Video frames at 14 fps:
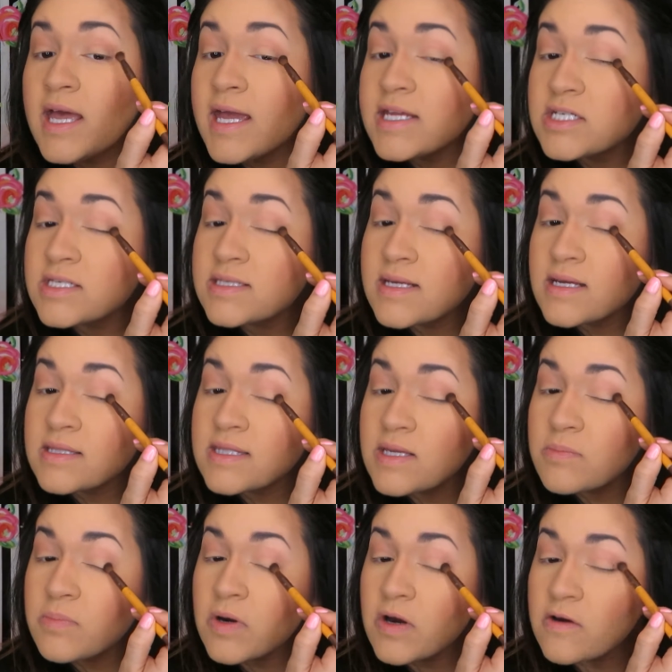It's just got
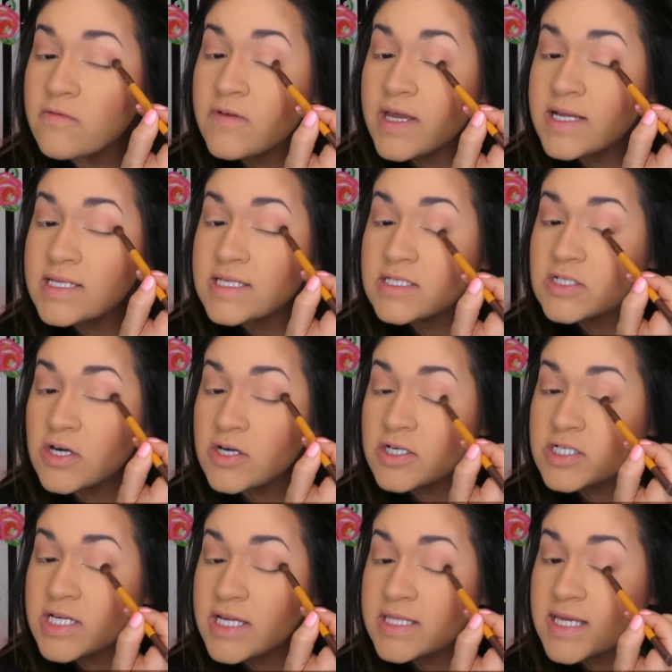the perfect dark
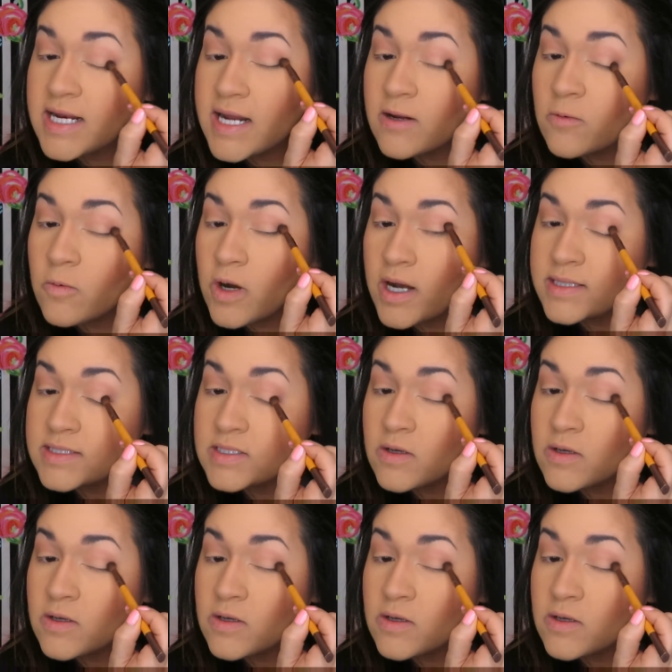shade that I want.